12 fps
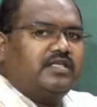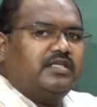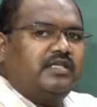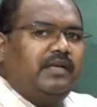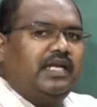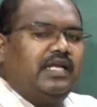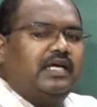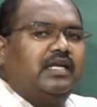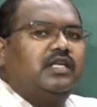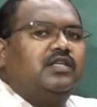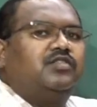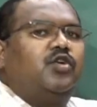are
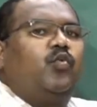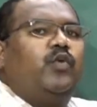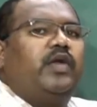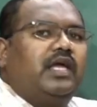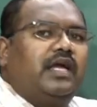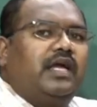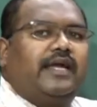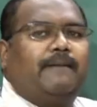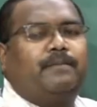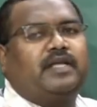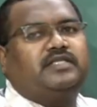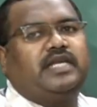similar, so we
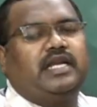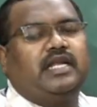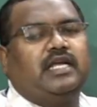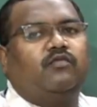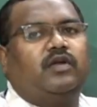compress it.